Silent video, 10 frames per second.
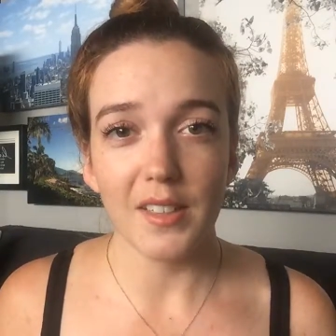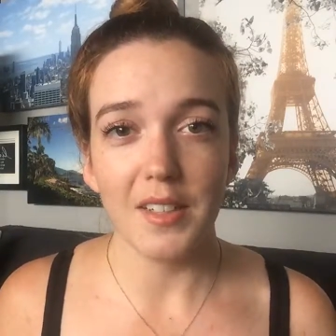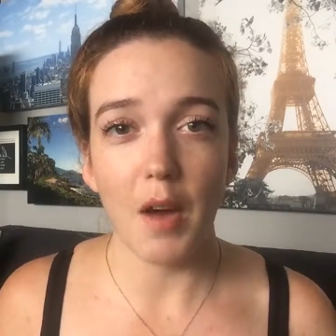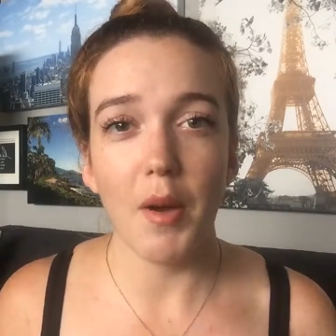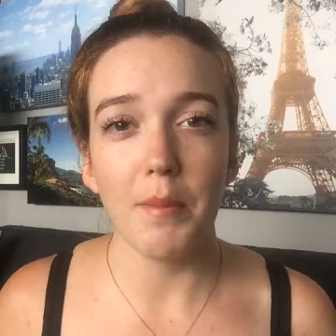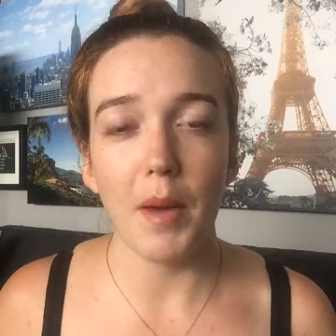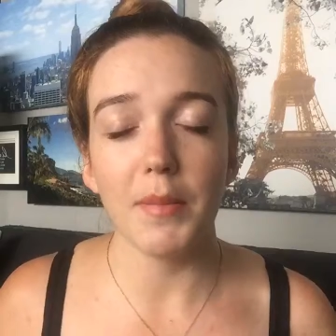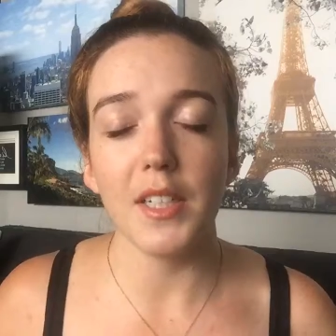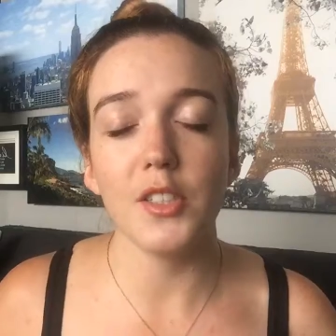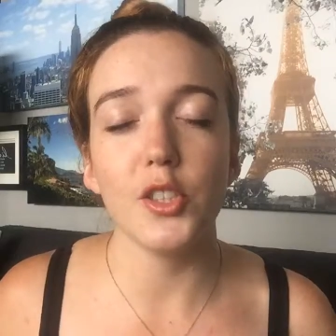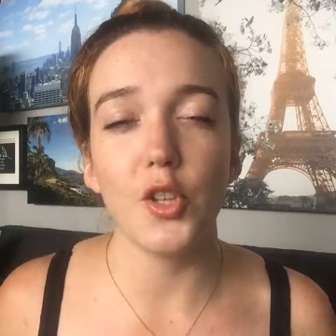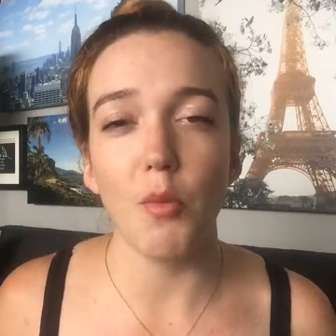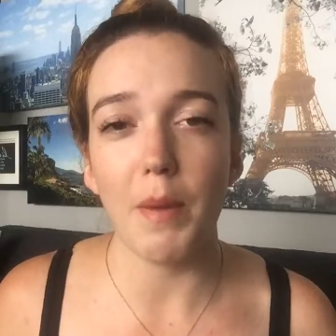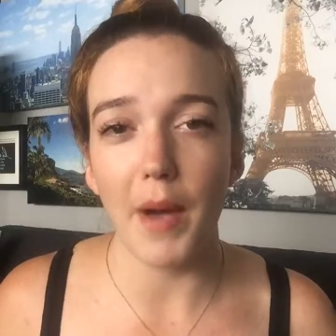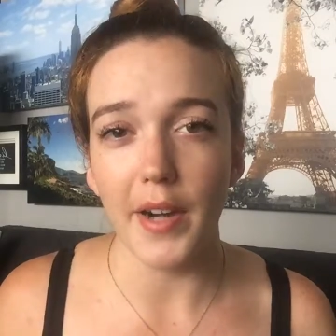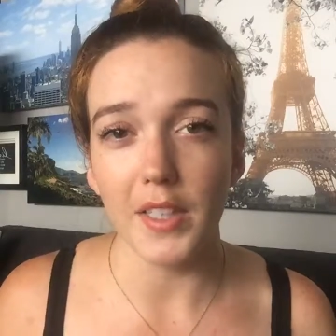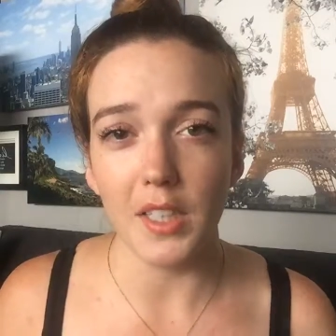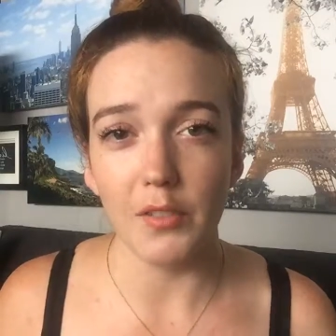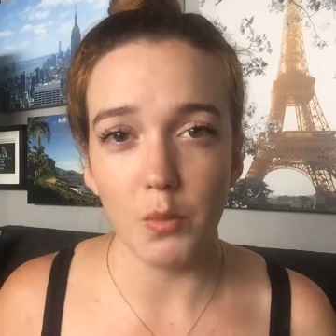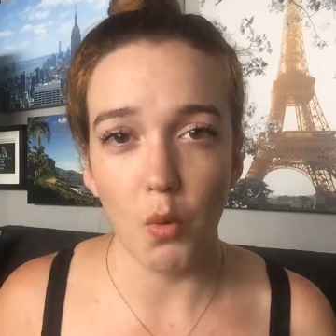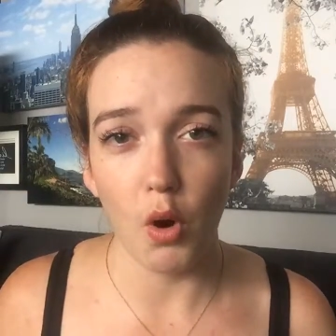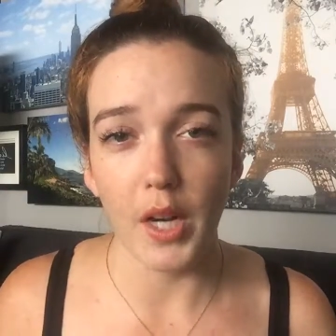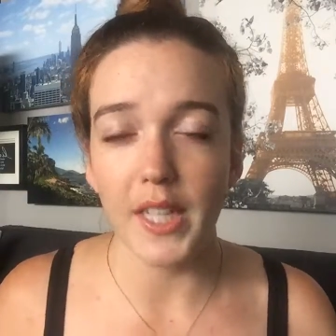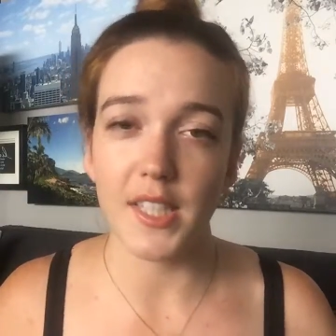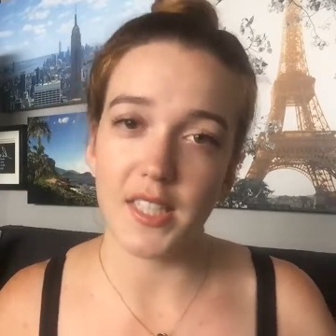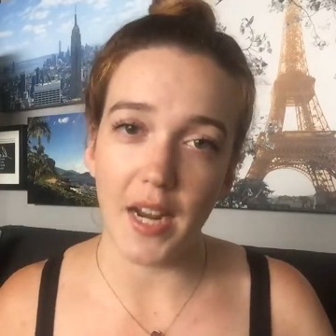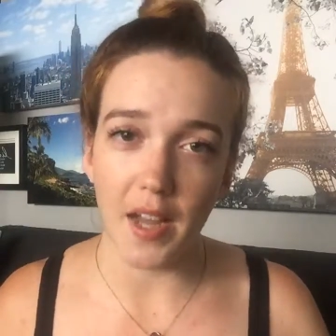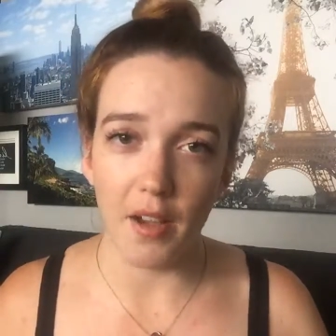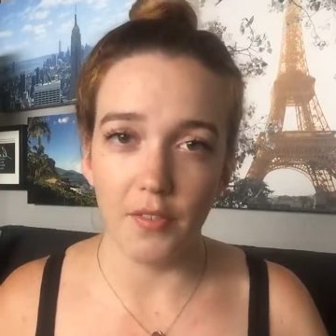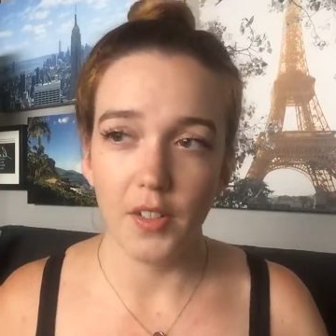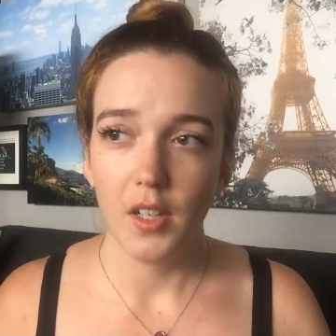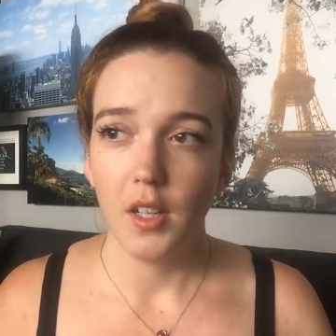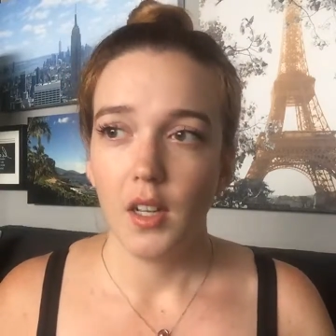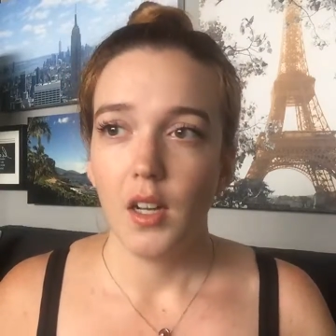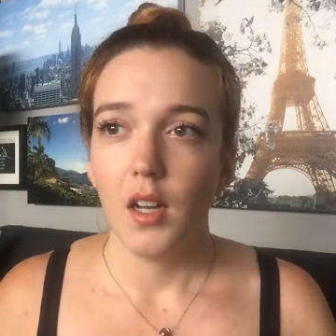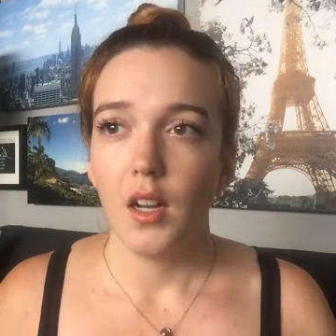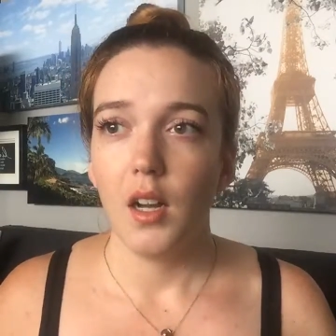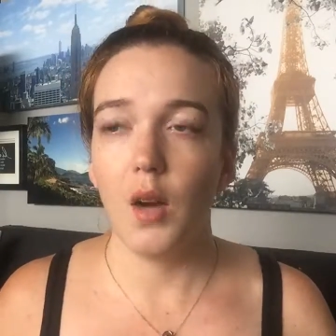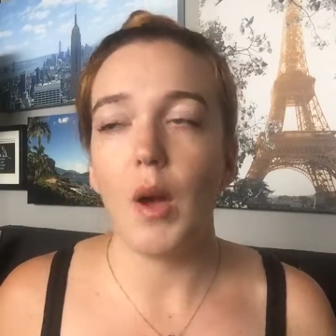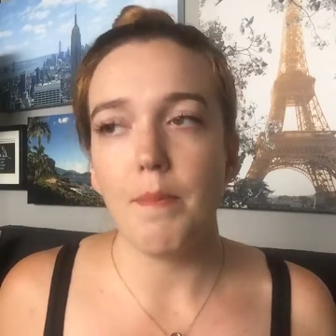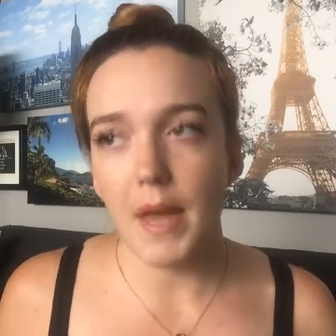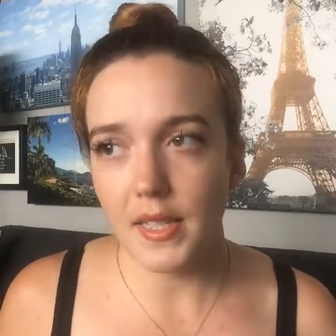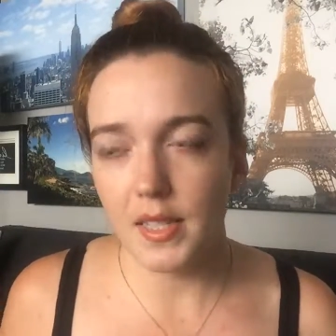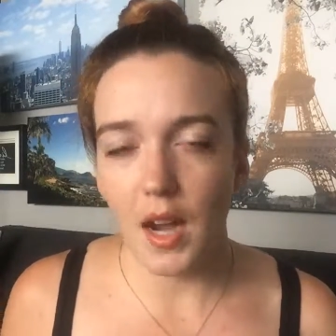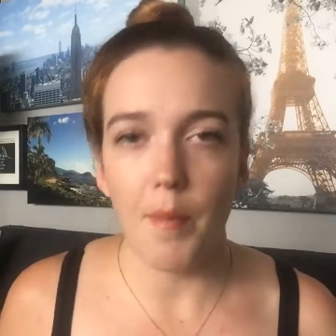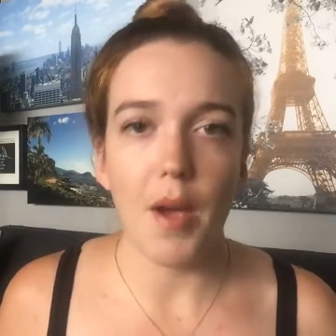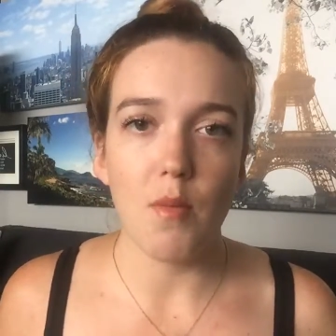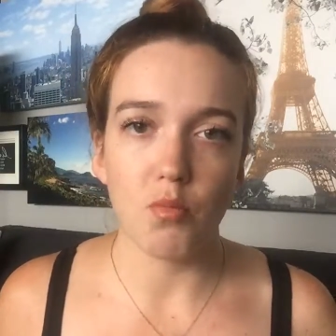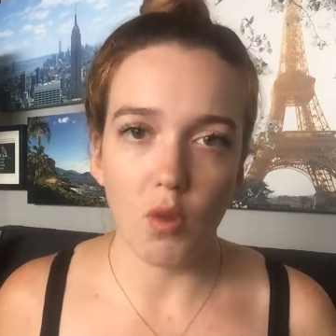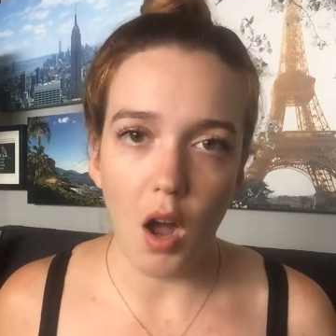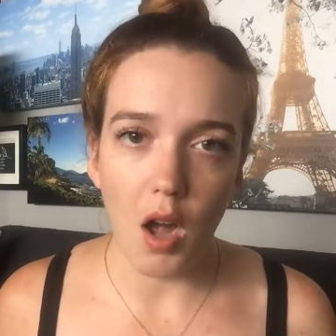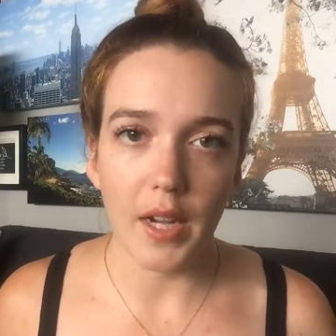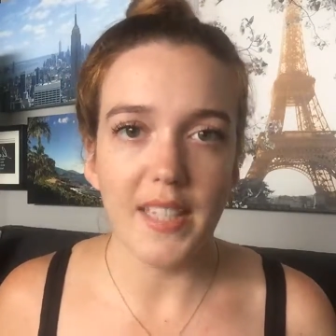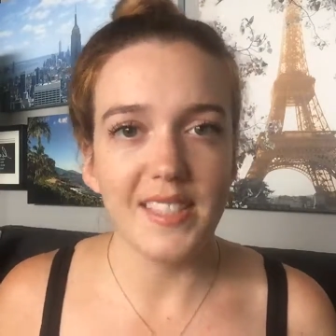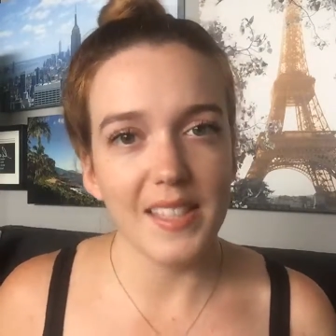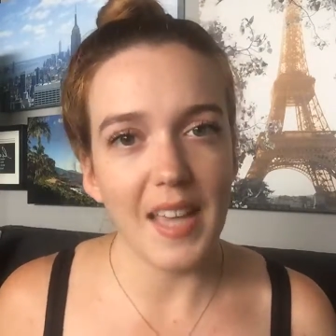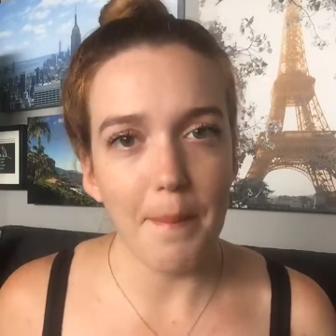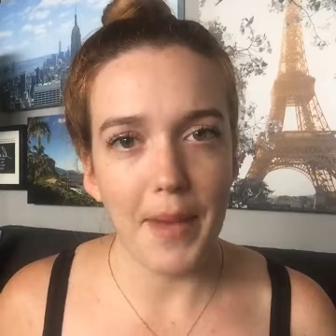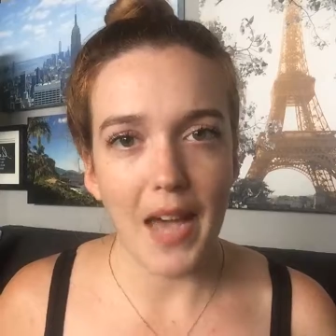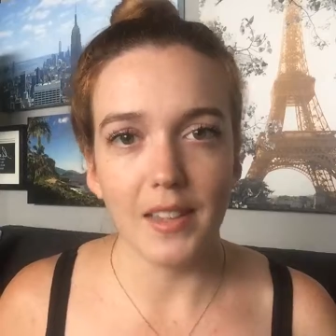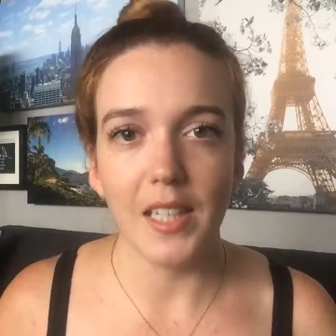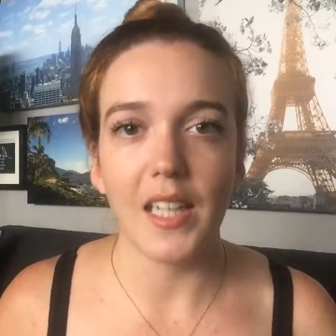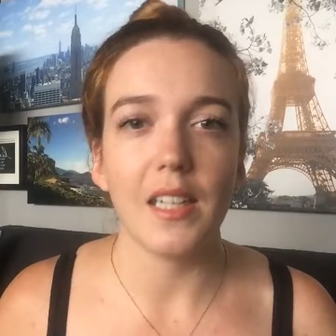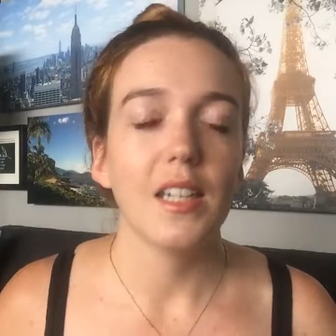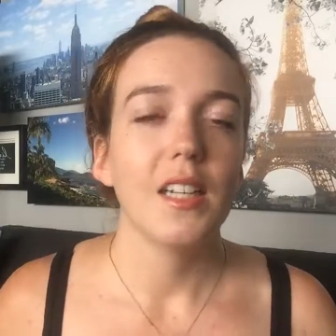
Now I'm getting to know my body even more, instead of, oh, I messed up, I'm wrong, I did that badly.